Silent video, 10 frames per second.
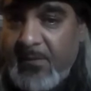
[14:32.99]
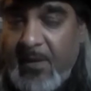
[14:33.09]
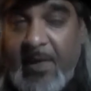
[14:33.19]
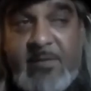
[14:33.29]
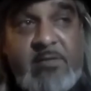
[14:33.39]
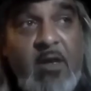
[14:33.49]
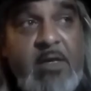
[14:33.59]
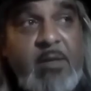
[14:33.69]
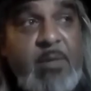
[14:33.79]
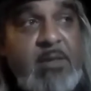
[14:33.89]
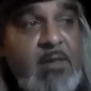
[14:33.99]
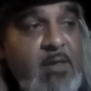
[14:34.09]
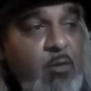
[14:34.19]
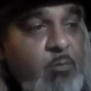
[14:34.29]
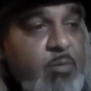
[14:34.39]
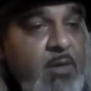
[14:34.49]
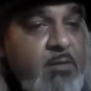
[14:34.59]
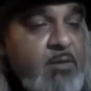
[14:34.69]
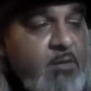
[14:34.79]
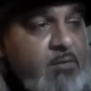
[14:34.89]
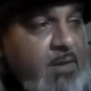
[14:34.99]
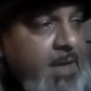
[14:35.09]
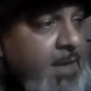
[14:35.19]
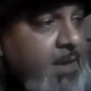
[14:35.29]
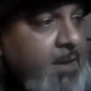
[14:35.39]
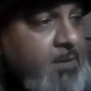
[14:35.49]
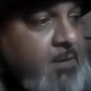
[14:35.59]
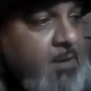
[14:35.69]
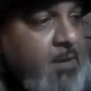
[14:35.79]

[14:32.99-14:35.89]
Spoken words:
And it's talking about the Koch brothers and